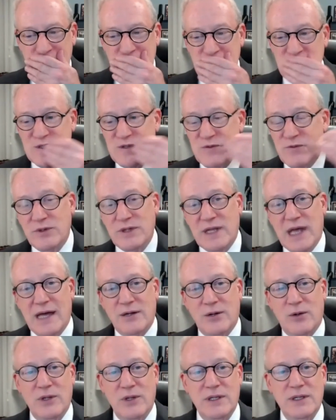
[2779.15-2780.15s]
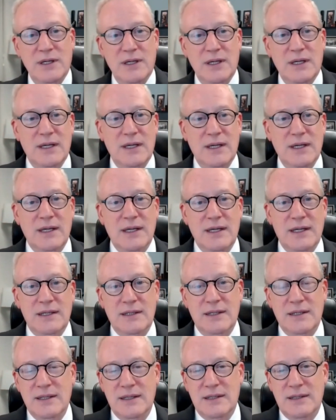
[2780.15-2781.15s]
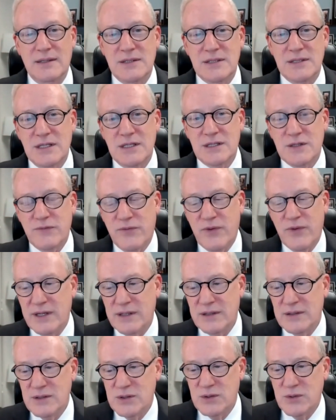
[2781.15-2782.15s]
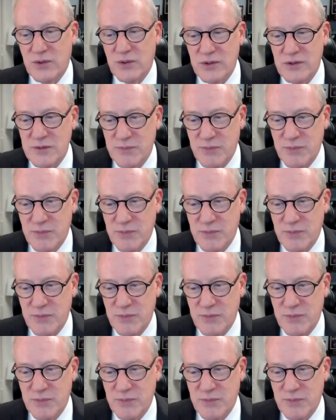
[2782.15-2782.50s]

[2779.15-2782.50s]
useful not only in schizophrenic disorders,